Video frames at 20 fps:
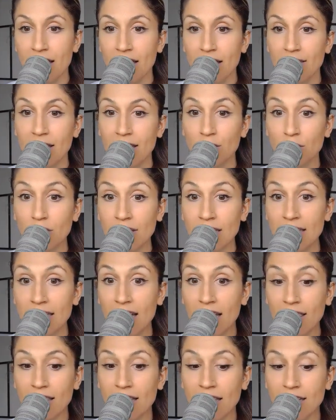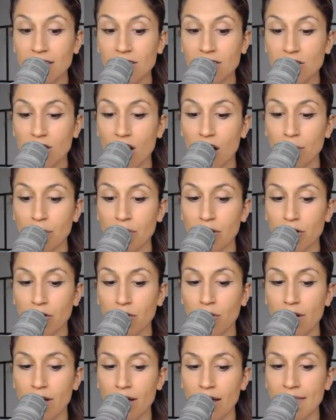Then really nothing can stop
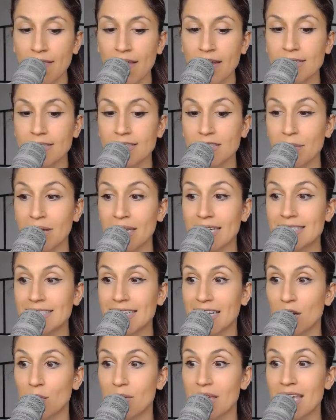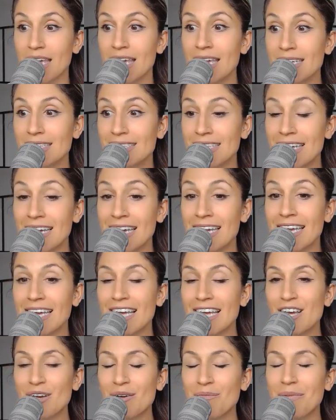you. And that doesn't mean it's going to be easy,
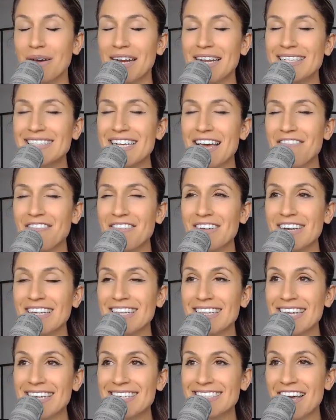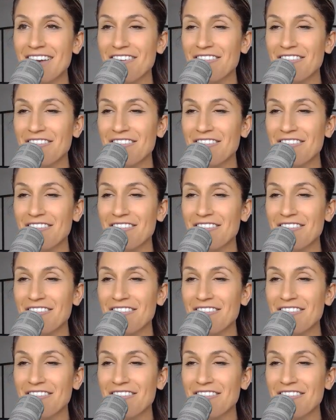but it definitely,